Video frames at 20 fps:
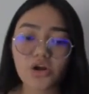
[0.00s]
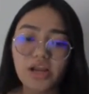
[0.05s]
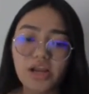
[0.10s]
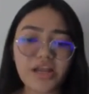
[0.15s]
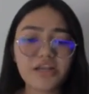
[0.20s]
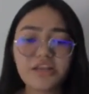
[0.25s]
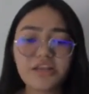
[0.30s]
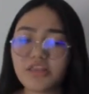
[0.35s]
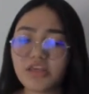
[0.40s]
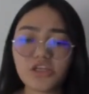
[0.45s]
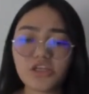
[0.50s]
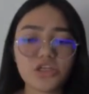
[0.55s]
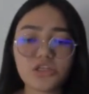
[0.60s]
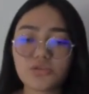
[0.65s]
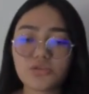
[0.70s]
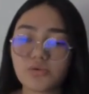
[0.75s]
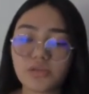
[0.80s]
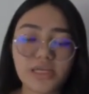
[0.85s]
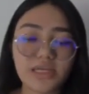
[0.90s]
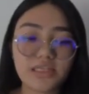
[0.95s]
or anything
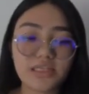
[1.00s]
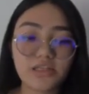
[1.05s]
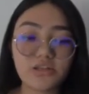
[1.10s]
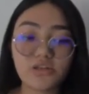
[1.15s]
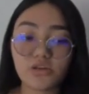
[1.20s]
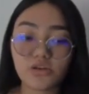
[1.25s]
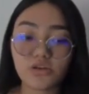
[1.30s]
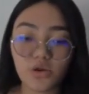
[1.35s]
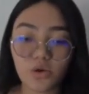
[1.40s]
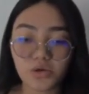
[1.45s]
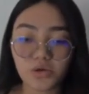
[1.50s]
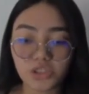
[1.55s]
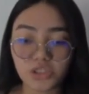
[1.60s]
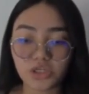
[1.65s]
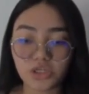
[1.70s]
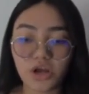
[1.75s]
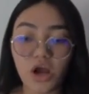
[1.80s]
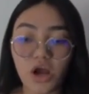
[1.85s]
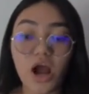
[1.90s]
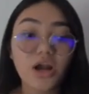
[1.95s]
just related to
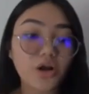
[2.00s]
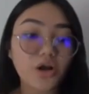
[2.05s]
Notion